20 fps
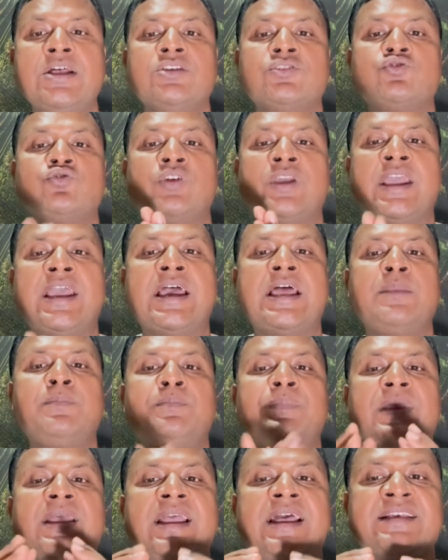So
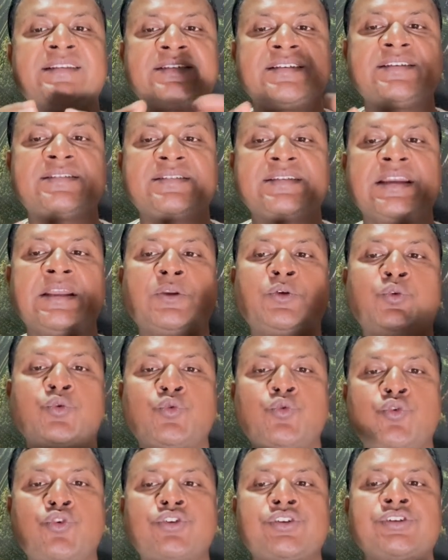help assess and
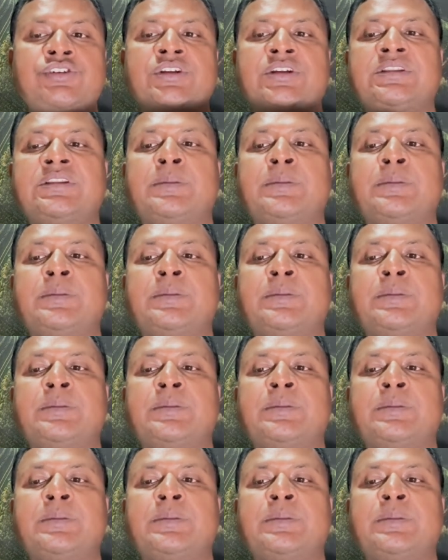coordinate